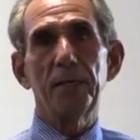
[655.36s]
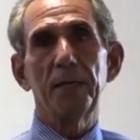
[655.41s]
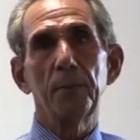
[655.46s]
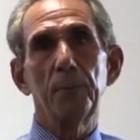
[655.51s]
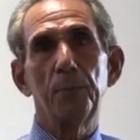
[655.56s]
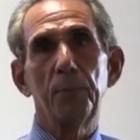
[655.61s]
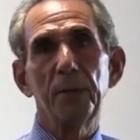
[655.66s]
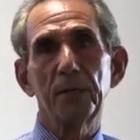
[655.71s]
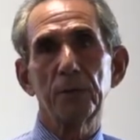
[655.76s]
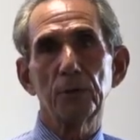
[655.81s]
to
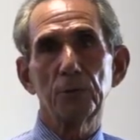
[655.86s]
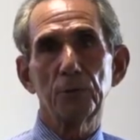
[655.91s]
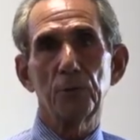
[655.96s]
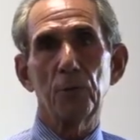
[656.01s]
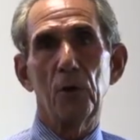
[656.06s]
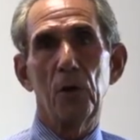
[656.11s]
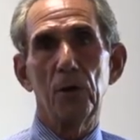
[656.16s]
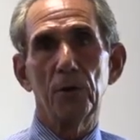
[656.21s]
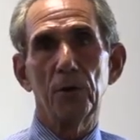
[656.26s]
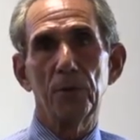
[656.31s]
get bigger,
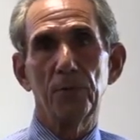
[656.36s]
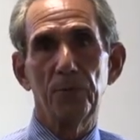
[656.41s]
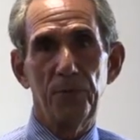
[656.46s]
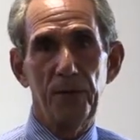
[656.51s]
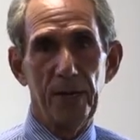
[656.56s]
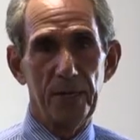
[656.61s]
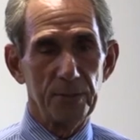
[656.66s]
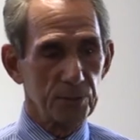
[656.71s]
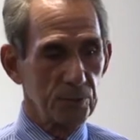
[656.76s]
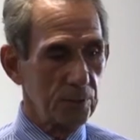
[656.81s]
stronger, and
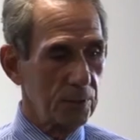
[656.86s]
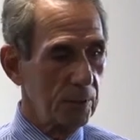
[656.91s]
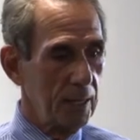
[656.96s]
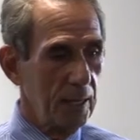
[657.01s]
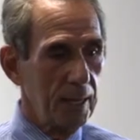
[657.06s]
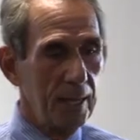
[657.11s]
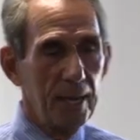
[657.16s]
faster,